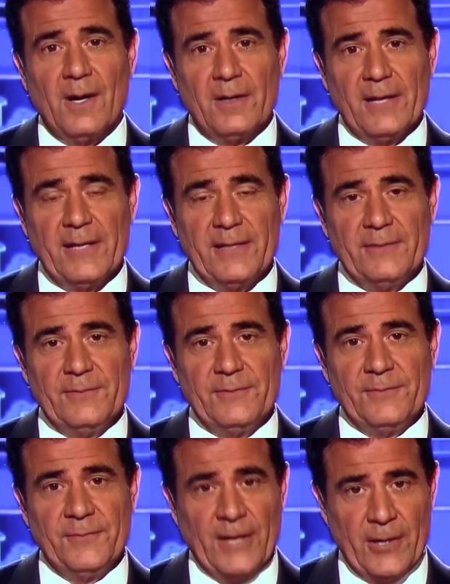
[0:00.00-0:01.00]
are
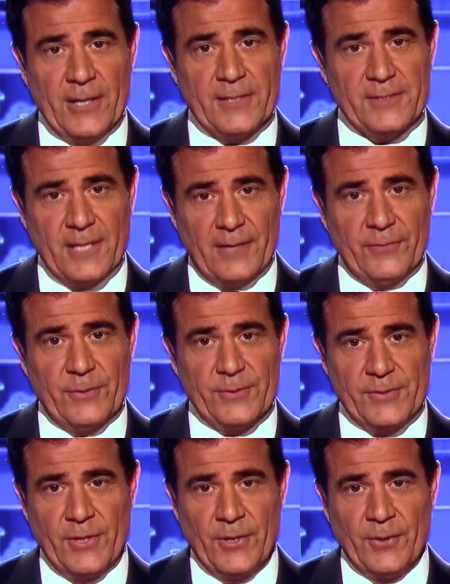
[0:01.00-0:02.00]
letting various
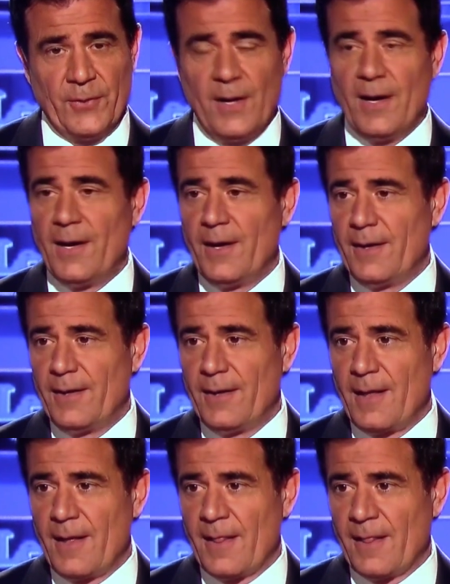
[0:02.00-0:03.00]
governors know,
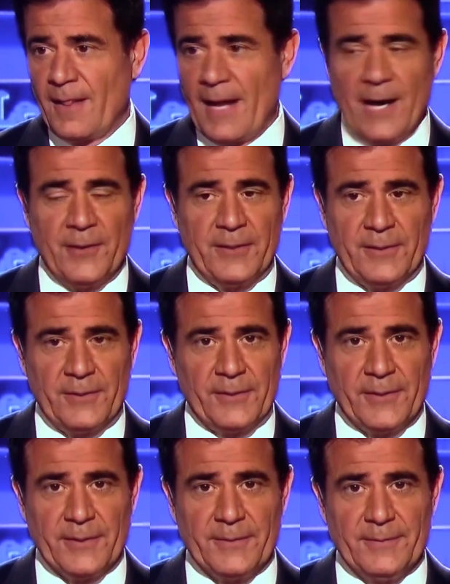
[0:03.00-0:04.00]
loud and
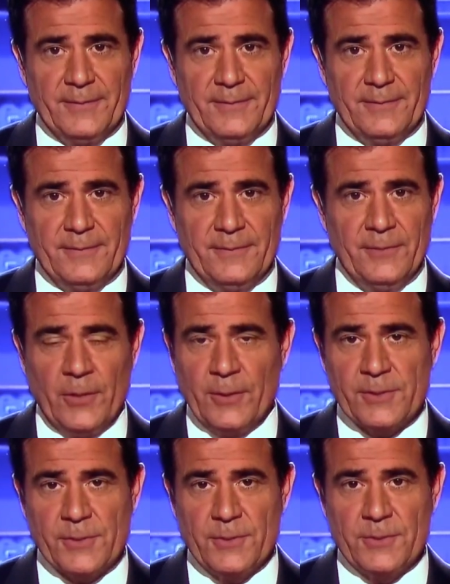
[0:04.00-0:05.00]
clear,
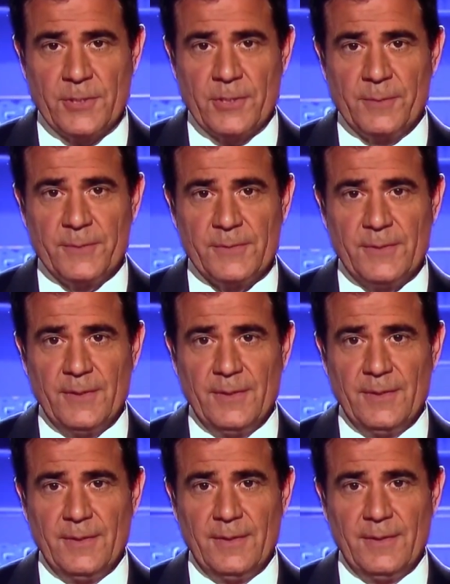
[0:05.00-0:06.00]
no uncertain terms,
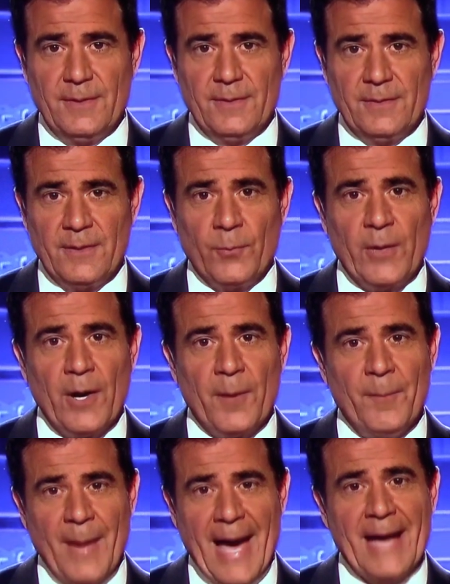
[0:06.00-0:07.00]
that we
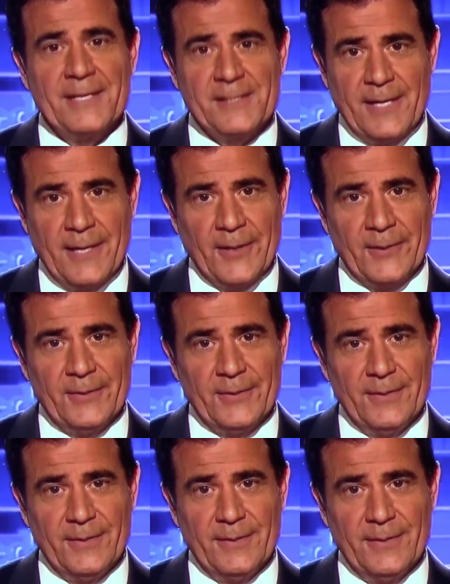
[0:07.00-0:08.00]
are mad as
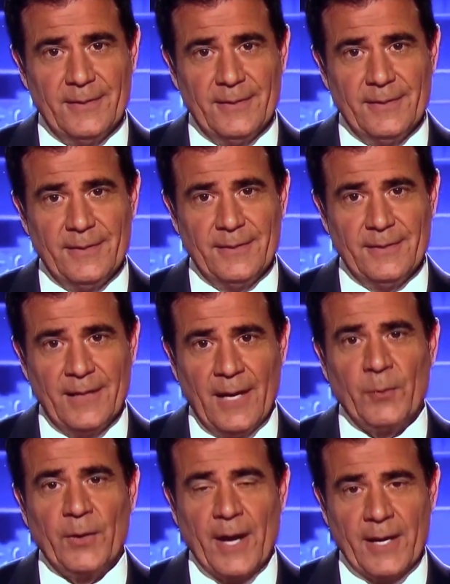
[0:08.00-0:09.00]
hell
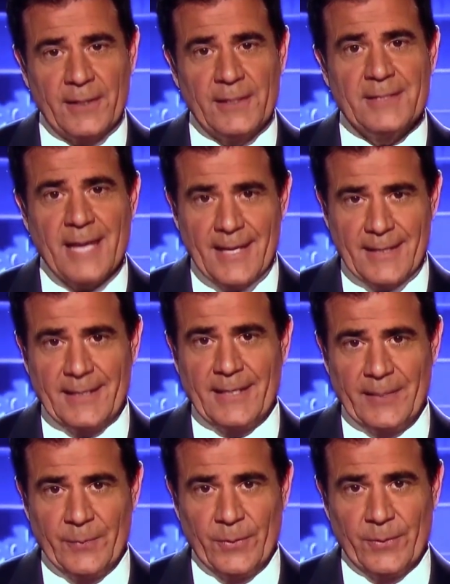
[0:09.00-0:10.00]
and we're not going to take it
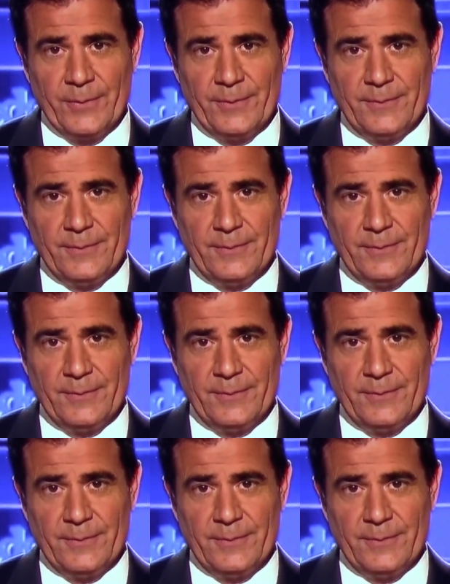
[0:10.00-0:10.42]
anymore.